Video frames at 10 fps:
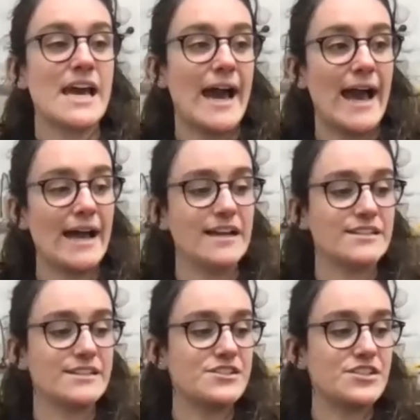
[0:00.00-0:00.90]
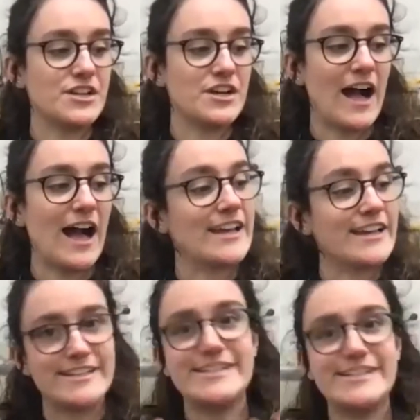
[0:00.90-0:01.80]
and
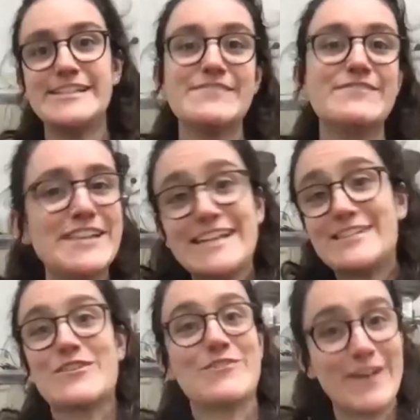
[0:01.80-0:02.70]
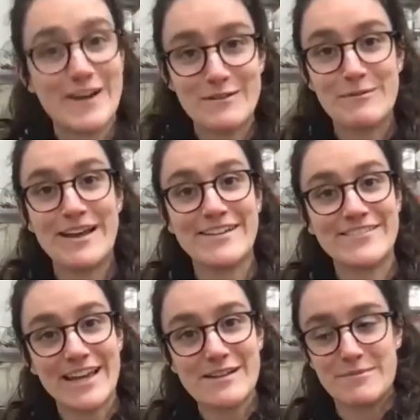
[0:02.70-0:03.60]
I need to find a way of
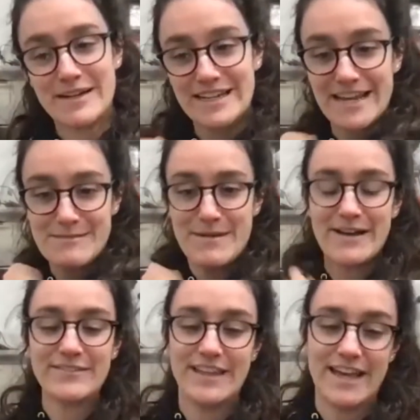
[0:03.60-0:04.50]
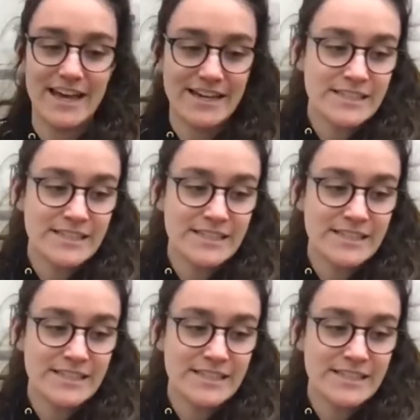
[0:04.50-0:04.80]
getting my name out there.